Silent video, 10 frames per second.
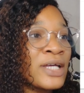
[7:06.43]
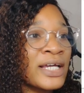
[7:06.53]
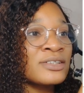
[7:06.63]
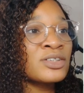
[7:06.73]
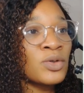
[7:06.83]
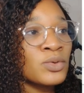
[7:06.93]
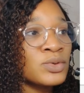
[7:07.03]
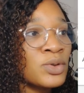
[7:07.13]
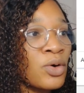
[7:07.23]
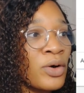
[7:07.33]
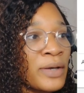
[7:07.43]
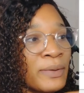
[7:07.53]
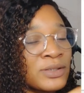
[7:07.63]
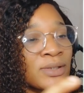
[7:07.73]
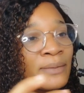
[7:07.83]
a zone or a
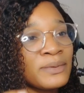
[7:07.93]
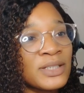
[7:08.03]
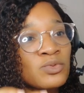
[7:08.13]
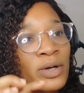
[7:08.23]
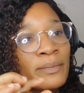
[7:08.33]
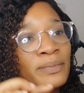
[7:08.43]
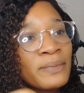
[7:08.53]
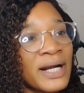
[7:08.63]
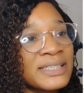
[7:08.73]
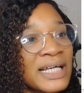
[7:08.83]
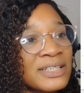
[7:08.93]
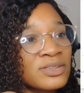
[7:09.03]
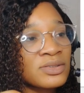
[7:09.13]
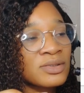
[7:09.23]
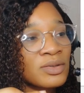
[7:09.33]
particular place where price
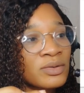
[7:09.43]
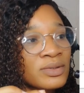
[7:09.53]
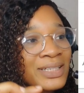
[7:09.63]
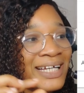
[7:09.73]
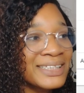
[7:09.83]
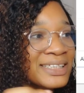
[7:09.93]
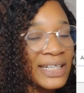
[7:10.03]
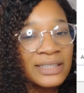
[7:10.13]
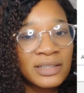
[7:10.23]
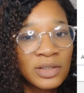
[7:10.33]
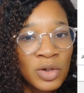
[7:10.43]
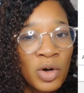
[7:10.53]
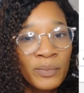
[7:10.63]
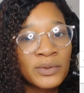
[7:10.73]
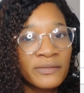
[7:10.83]
has tested a
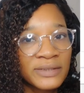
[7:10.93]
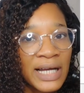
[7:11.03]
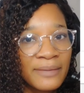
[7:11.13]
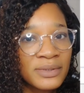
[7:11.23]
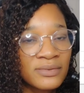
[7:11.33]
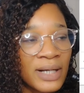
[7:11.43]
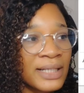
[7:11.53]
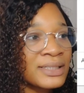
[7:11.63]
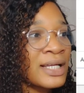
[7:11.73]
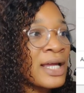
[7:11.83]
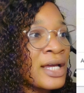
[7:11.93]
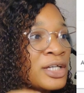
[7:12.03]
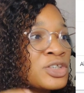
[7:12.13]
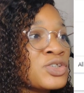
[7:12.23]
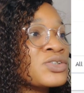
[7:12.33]
couple of times, right,
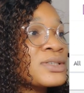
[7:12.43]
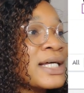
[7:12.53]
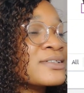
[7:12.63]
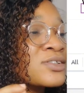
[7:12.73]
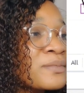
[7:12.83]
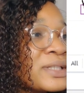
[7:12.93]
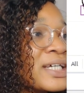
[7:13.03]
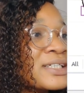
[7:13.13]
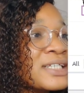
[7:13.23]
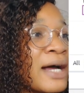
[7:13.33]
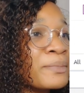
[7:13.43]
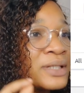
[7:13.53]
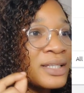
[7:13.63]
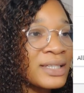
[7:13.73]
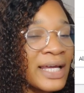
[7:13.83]
it shows you that something is
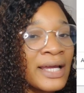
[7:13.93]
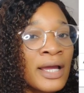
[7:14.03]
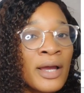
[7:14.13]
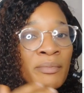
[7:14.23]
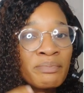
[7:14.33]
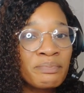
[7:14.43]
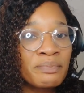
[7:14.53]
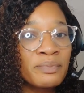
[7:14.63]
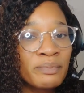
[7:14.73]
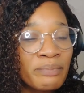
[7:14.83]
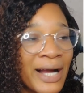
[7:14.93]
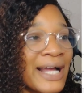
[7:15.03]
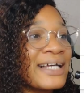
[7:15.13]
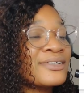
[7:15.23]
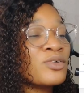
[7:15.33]
happening there.
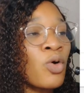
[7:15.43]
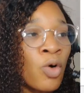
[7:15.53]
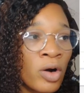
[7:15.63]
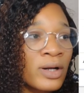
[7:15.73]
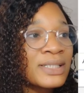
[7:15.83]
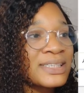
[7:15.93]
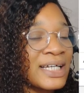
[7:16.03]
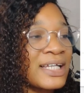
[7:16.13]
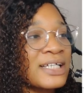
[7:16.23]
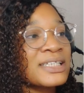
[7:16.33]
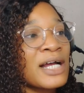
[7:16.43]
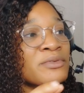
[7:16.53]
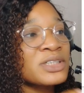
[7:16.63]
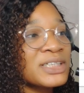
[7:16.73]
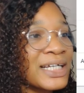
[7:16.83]
Buyers or sellers are
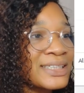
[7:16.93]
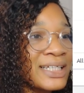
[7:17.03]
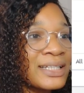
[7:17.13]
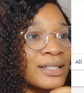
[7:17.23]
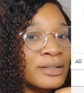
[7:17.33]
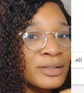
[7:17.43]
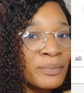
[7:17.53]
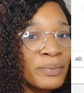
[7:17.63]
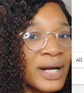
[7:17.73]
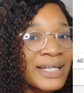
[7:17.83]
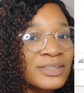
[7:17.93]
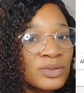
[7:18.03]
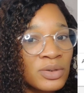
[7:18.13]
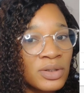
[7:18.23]
rejecting the price